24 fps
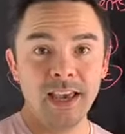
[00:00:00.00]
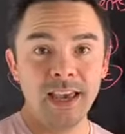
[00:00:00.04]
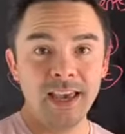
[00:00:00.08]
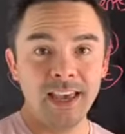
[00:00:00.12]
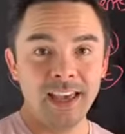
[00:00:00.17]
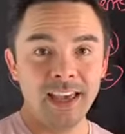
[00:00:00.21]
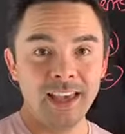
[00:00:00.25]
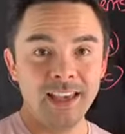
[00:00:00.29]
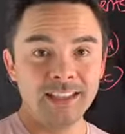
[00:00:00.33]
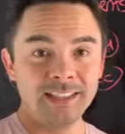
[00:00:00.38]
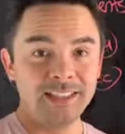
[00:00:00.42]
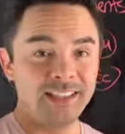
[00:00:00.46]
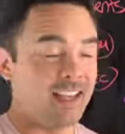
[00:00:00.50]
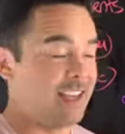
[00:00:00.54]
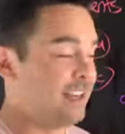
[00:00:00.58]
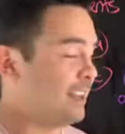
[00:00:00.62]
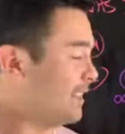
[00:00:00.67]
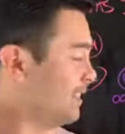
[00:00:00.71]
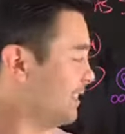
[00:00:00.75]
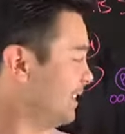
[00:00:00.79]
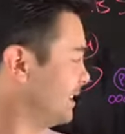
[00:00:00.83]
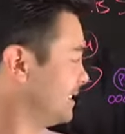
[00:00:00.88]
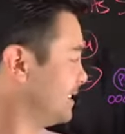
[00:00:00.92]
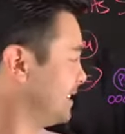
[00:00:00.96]
is
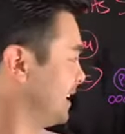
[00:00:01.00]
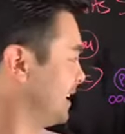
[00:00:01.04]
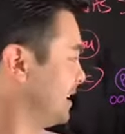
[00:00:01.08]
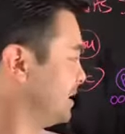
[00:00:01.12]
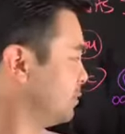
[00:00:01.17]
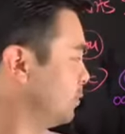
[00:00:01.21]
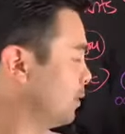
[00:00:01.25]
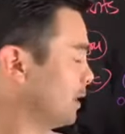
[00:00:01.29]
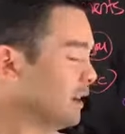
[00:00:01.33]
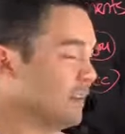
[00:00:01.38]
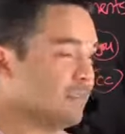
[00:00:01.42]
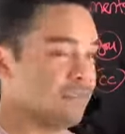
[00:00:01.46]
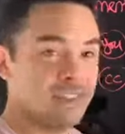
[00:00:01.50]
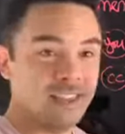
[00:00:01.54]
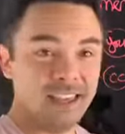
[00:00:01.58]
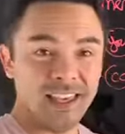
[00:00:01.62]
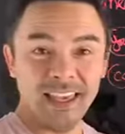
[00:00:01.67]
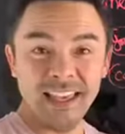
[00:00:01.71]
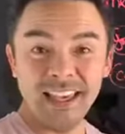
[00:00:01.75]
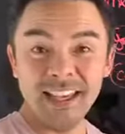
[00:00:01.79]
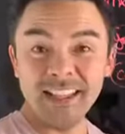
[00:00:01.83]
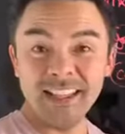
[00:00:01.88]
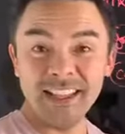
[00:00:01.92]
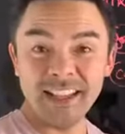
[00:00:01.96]
that this is one of the
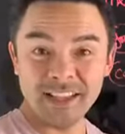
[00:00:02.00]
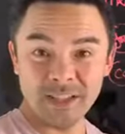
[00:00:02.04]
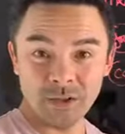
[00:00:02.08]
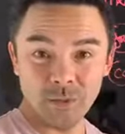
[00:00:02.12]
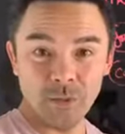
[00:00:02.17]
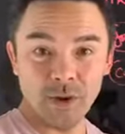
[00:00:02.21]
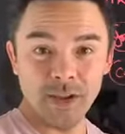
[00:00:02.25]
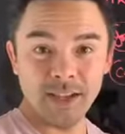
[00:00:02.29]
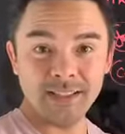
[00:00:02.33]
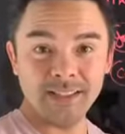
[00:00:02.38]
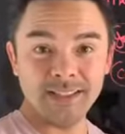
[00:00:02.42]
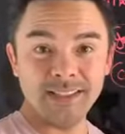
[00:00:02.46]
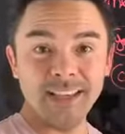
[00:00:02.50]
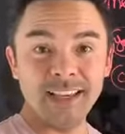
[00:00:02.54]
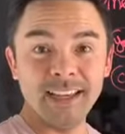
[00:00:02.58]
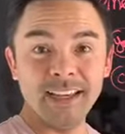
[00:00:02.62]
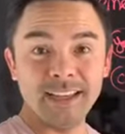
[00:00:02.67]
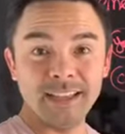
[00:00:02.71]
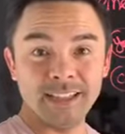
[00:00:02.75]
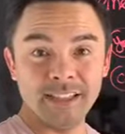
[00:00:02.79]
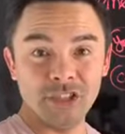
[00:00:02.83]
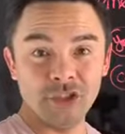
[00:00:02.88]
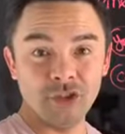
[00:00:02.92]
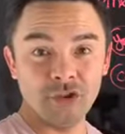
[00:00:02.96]
easiest ways to get
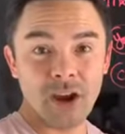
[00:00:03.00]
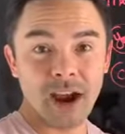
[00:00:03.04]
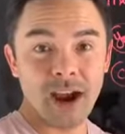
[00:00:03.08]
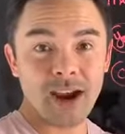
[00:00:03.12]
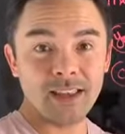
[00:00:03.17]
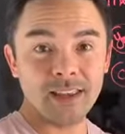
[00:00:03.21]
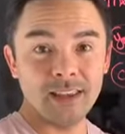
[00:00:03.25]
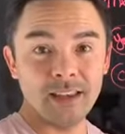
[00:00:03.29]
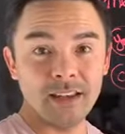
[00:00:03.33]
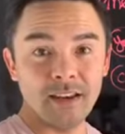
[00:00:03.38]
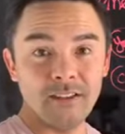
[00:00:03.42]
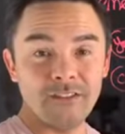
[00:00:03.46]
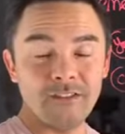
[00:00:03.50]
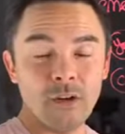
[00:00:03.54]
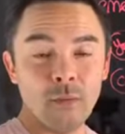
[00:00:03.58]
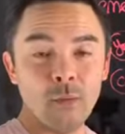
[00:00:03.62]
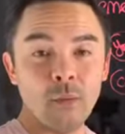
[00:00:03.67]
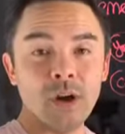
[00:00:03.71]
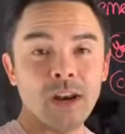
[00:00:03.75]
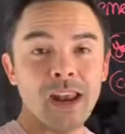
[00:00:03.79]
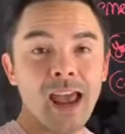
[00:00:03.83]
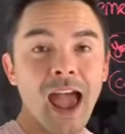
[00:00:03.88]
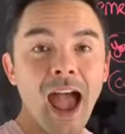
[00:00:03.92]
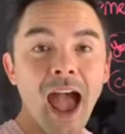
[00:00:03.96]
distracted from
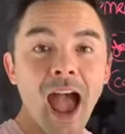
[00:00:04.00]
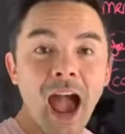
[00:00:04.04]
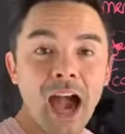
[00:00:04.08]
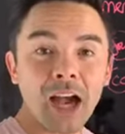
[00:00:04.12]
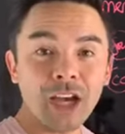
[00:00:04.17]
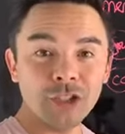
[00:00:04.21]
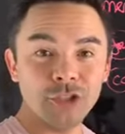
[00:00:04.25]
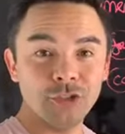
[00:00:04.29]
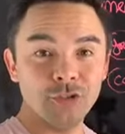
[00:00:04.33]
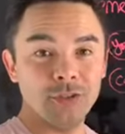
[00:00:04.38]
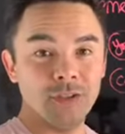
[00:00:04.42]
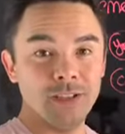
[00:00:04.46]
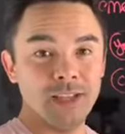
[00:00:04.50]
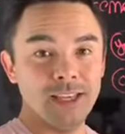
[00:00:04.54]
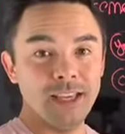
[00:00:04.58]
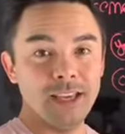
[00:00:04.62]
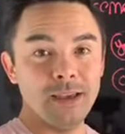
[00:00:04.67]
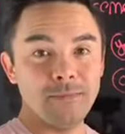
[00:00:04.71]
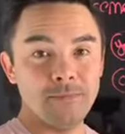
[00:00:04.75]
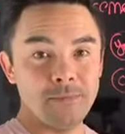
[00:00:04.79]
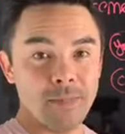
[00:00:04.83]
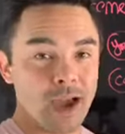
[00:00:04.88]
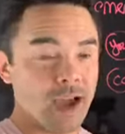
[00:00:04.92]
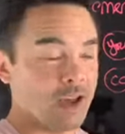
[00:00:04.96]
what actually
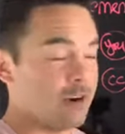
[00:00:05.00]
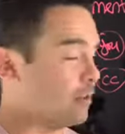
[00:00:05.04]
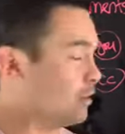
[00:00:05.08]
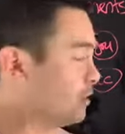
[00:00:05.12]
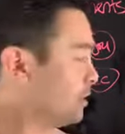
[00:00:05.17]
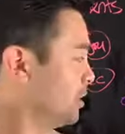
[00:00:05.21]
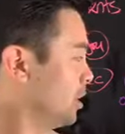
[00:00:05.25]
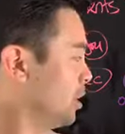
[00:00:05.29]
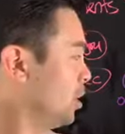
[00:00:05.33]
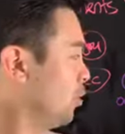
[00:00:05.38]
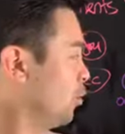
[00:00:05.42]
matters,